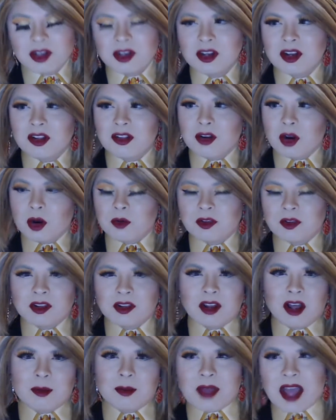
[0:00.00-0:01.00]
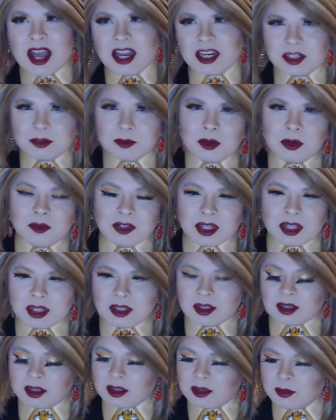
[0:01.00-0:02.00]
It's an over-the-top action movie. Like
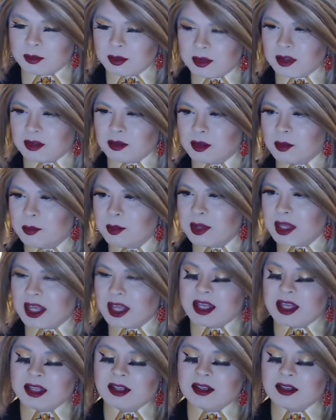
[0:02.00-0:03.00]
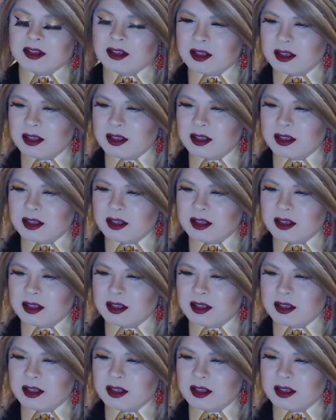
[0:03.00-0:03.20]
uh, was the, the Big Hit?